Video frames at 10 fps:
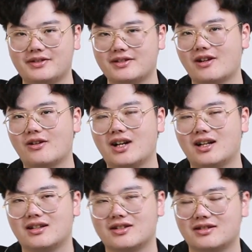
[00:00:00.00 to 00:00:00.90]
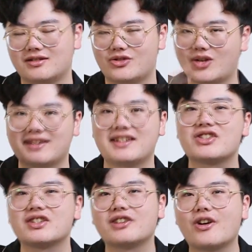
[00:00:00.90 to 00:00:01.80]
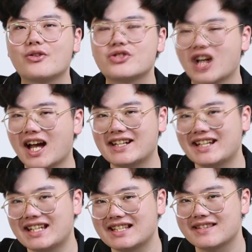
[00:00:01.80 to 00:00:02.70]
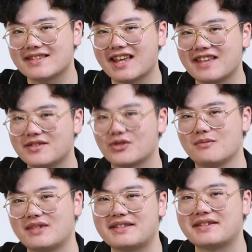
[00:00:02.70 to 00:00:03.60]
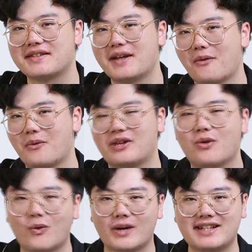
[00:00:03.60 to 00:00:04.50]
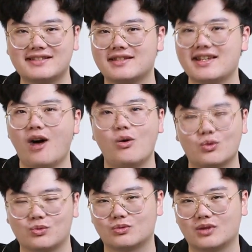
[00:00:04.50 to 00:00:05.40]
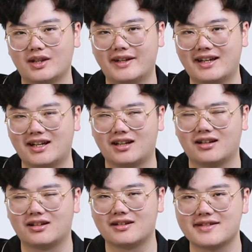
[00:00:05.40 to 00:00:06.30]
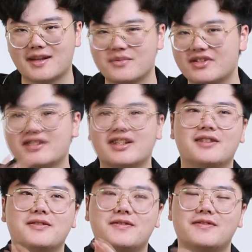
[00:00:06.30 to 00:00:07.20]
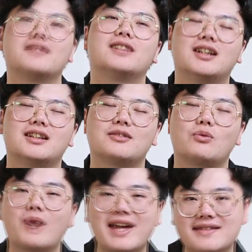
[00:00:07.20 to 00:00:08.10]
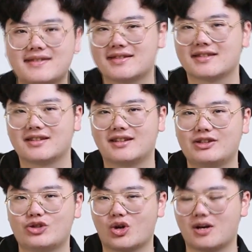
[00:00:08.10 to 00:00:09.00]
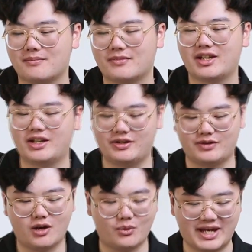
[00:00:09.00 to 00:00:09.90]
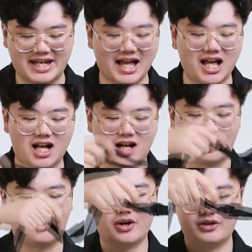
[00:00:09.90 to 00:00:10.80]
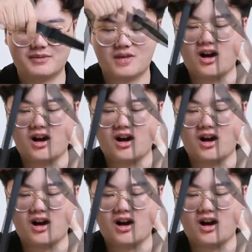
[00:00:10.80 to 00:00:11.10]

you know, traditional Chinese instrument. We call it yao gu, some sort of waist drum. You know, we weld them